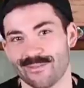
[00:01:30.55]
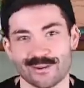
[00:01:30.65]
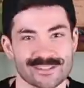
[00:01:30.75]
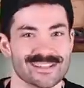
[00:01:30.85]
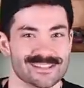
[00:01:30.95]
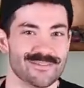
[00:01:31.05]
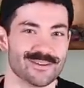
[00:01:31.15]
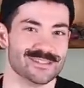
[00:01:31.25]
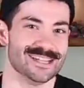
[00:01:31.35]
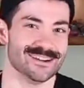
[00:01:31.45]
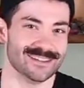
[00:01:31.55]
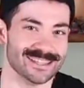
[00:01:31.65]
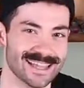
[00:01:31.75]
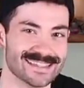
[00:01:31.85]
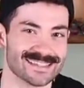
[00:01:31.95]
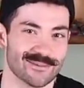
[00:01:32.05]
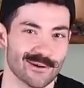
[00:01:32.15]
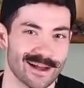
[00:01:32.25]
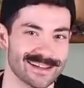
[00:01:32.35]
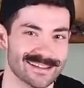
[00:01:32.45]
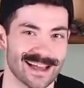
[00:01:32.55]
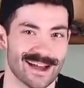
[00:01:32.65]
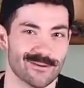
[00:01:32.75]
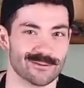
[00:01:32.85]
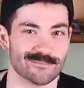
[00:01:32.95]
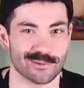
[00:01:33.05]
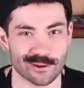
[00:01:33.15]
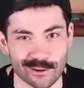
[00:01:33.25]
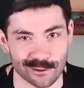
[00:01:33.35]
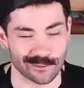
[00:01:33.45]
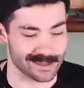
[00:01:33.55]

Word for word: First things first here, let's grind our burger